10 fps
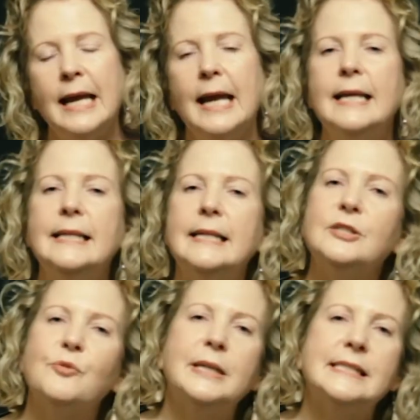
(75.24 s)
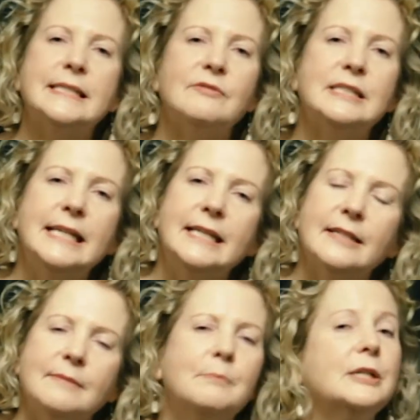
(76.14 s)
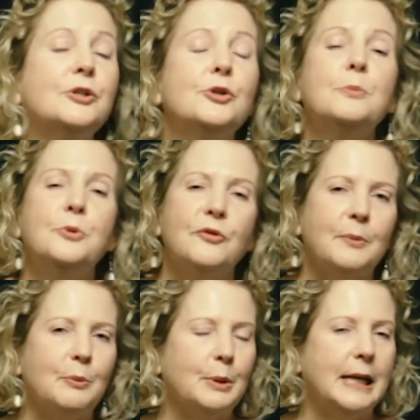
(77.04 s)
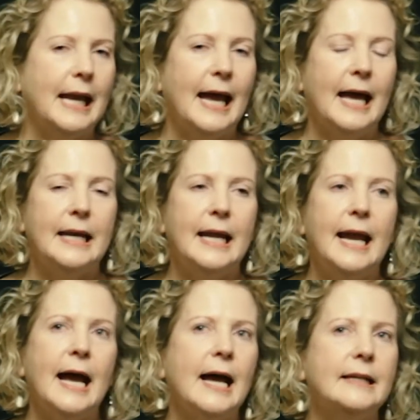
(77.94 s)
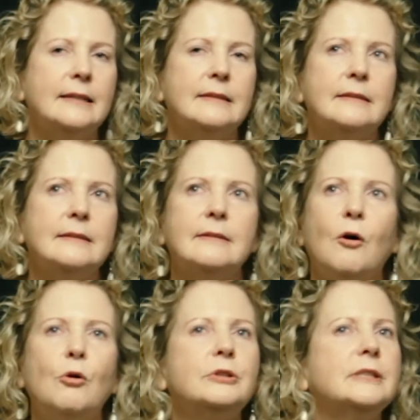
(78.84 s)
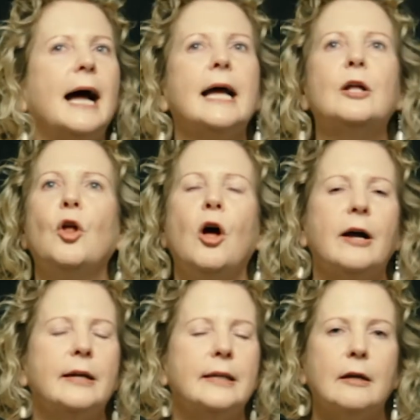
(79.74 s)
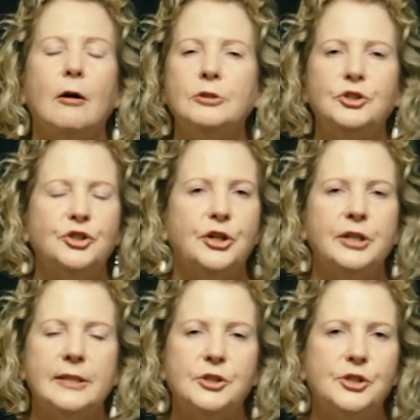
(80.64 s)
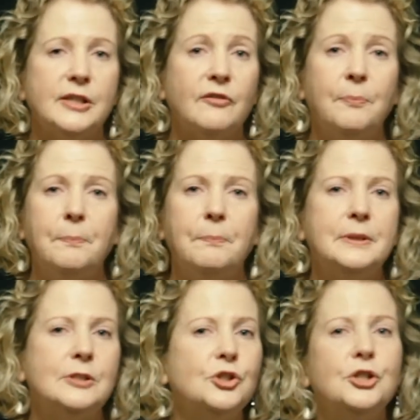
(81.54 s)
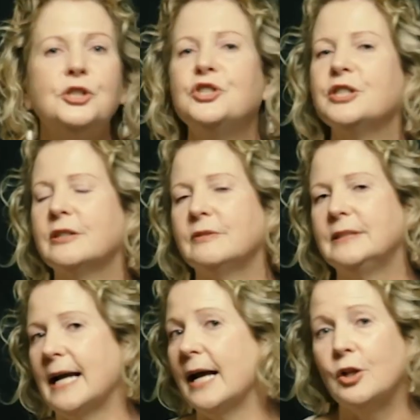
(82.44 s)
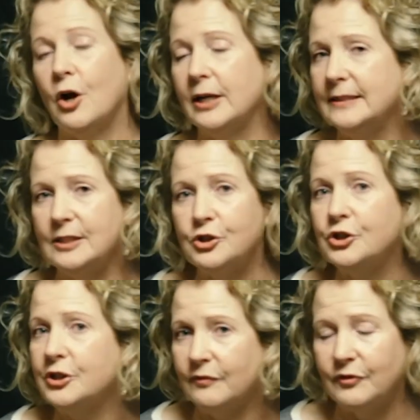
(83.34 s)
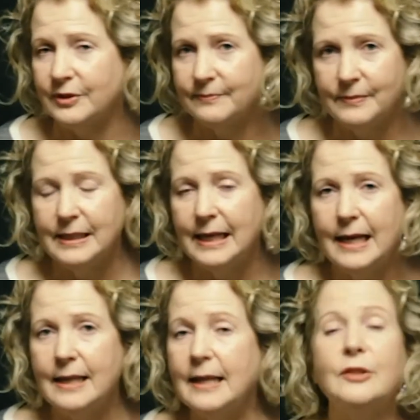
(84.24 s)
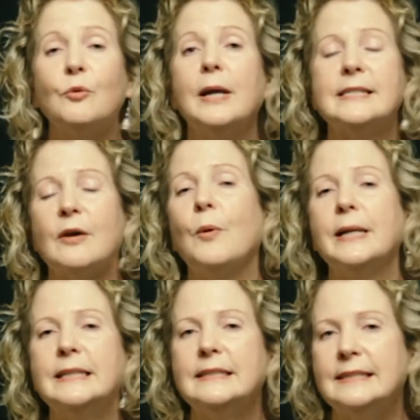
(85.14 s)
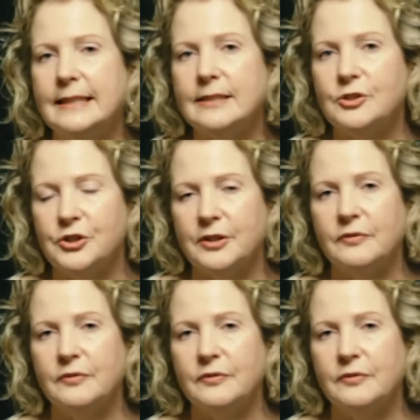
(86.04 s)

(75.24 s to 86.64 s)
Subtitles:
And then in 2017, the Me Too movement began, and the whole dialogue and culture started to shift, but the church's dialogue didn't shift, not the ways I wanted to see it shift.